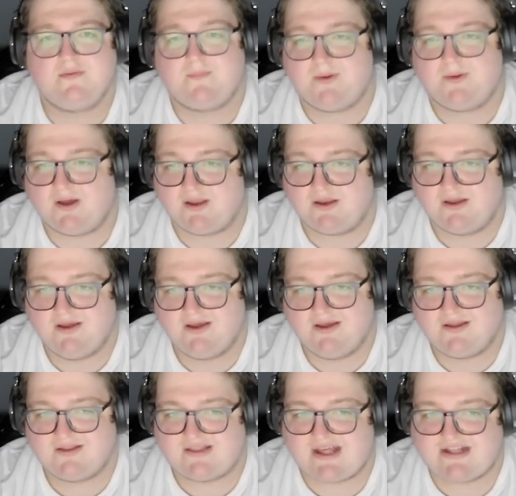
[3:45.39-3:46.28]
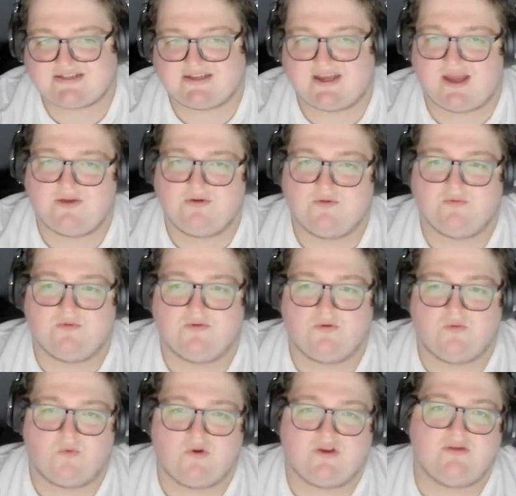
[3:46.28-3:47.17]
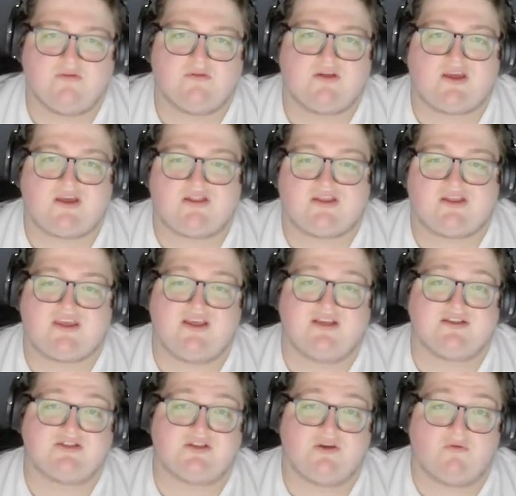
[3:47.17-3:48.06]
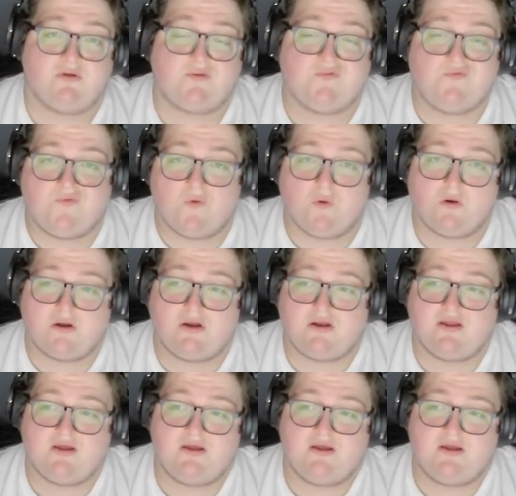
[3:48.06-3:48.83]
But that's a guy who, when you look at the Kings going forward,